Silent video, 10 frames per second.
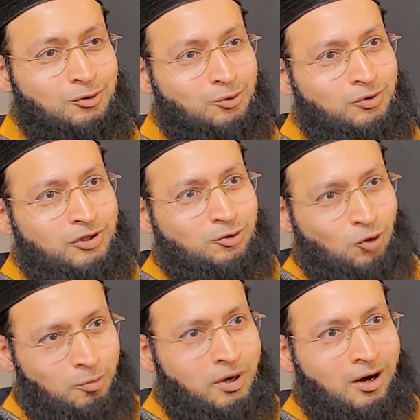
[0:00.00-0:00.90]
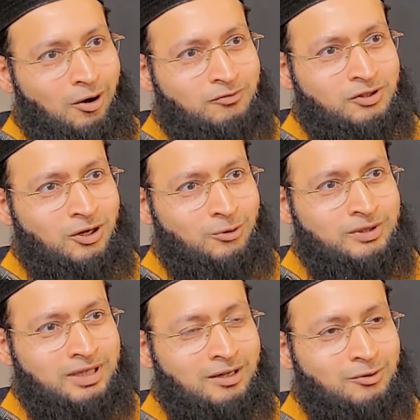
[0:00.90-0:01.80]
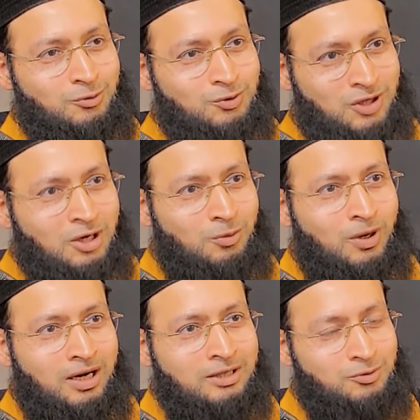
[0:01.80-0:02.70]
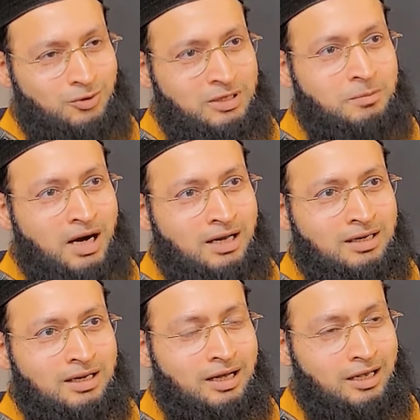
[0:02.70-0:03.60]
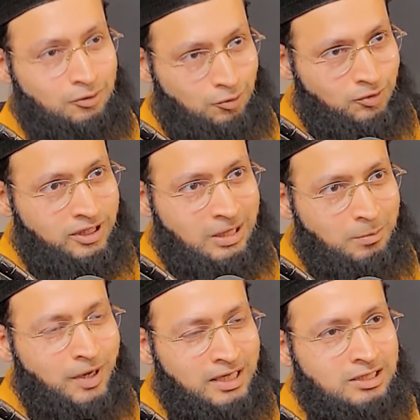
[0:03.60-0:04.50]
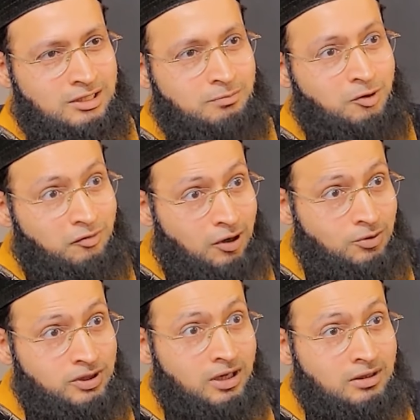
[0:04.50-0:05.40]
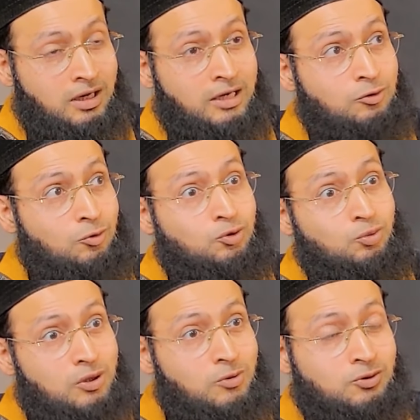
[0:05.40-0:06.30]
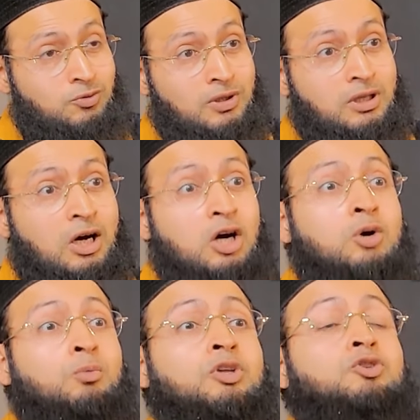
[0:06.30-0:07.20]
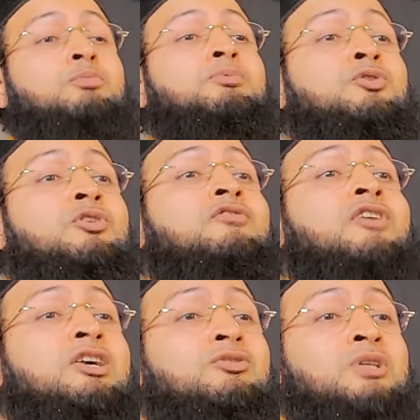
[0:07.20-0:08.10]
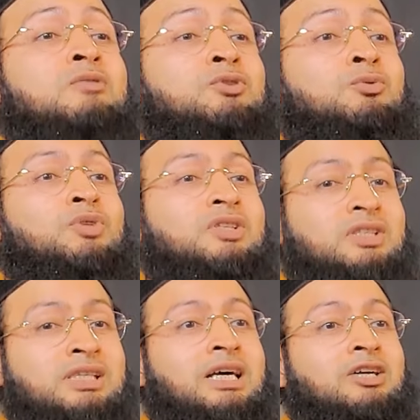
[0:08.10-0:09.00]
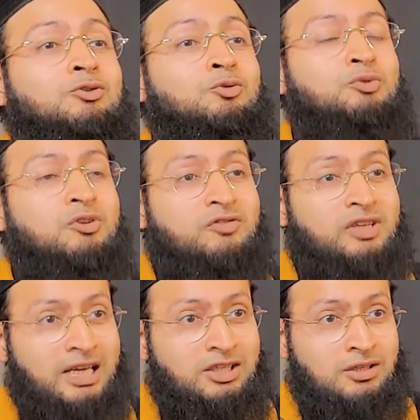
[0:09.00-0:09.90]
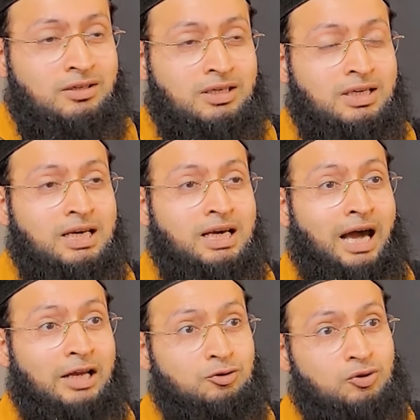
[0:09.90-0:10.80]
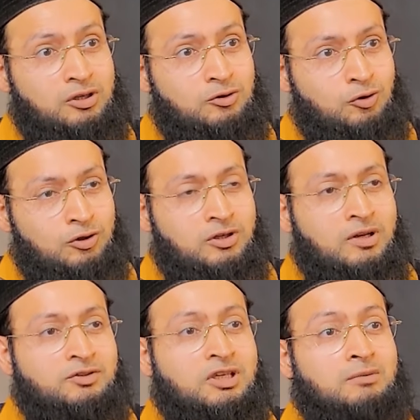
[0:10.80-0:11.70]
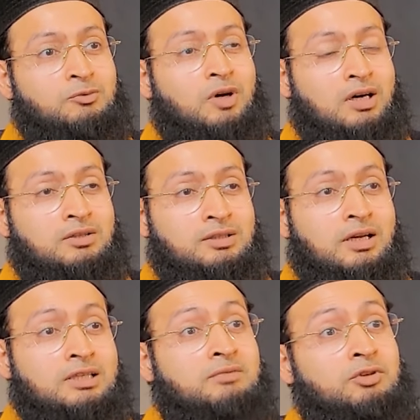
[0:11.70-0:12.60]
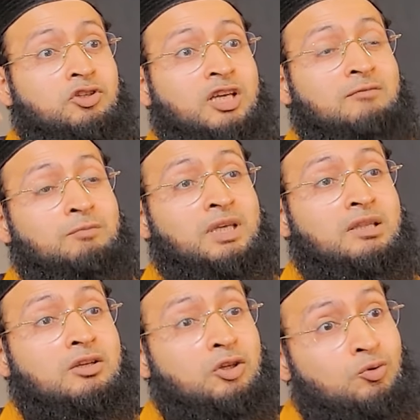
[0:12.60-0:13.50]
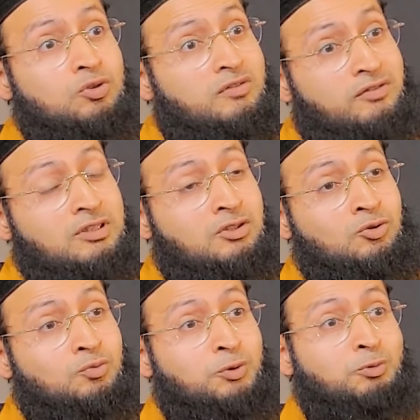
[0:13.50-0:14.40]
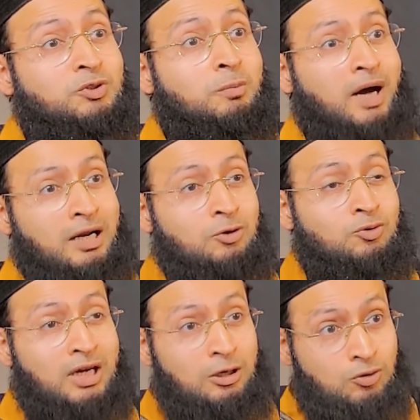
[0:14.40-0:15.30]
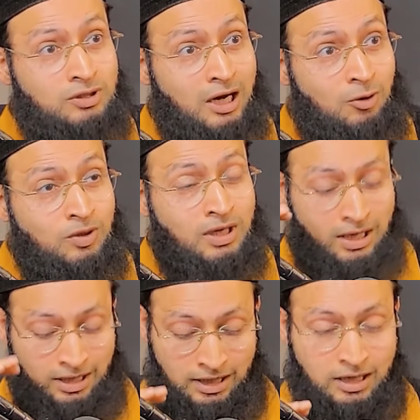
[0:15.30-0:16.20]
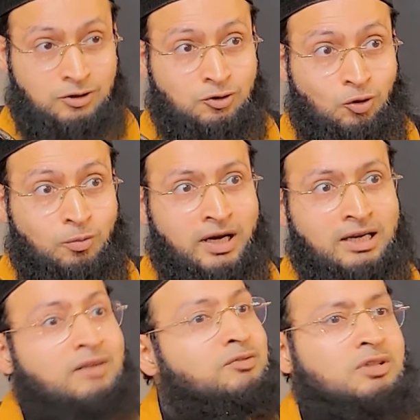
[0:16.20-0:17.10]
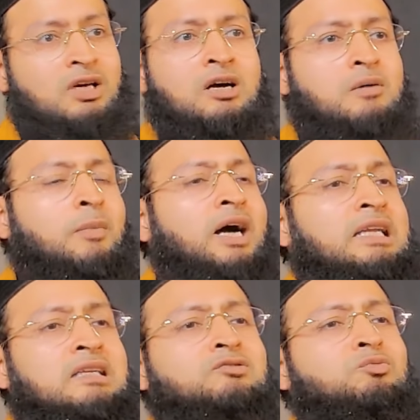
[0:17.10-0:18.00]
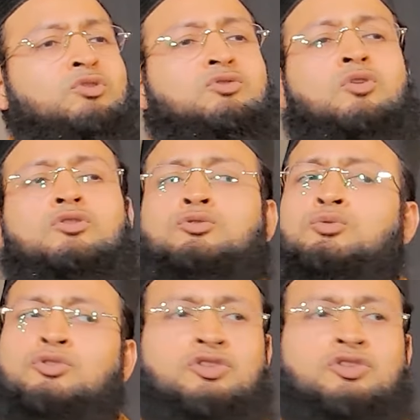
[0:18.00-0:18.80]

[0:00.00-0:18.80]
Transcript: through the suhbah of the awliya, through taqwa and through iman, and through the companionship of awliya Allah and those who are close to Allah. When you purify yourself, you do tazkiyah, you do purification, and you control your nafs. Shaykh Abdul Qadir Jilani said, when you gave me the news, the first news, which was the bad news, I looked down and I saw my nafs was not too